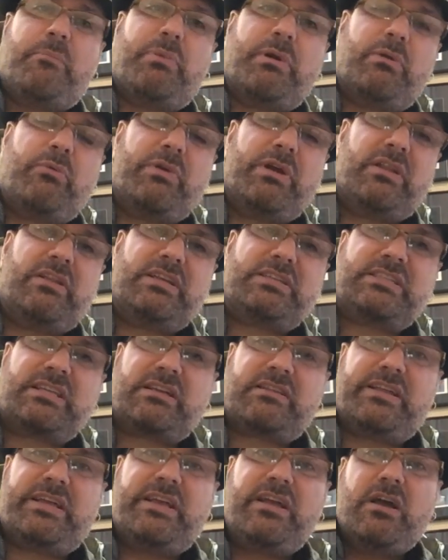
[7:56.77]
But
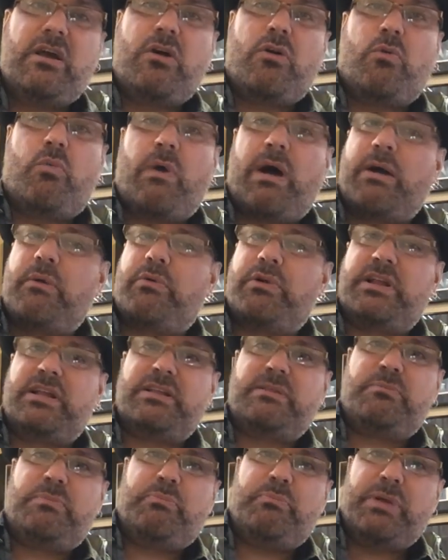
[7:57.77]
realistically, why would
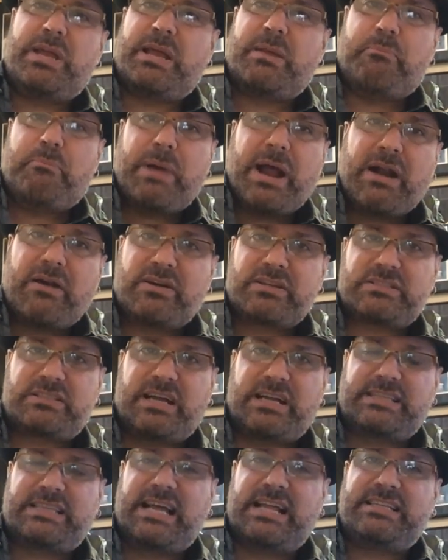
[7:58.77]
he be embarrassed
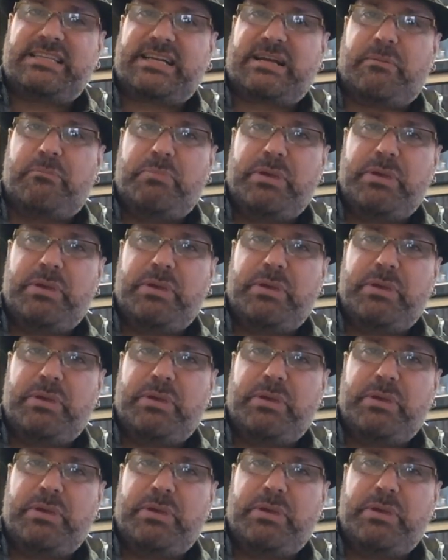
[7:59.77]
like that and take a